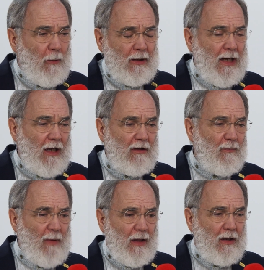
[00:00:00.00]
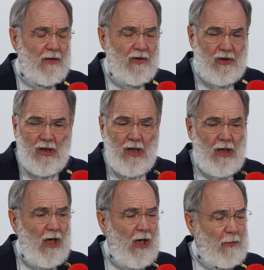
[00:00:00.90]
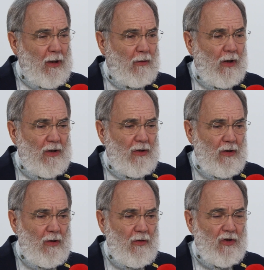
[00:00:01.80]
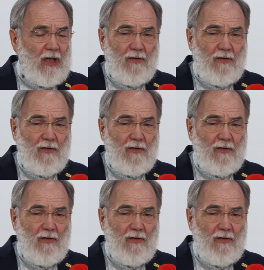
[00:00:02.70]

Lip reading: what kind of methods we are going to use,